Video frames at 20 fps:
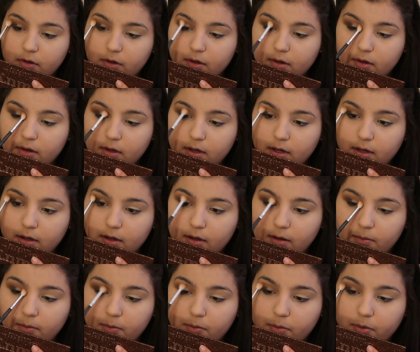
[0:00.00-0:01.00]
just
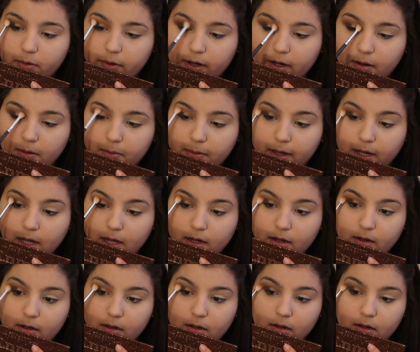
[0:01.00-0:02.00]
to bring
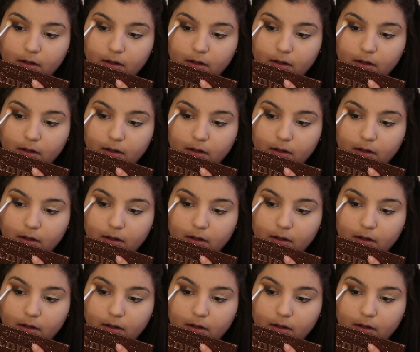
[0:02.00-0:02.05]
back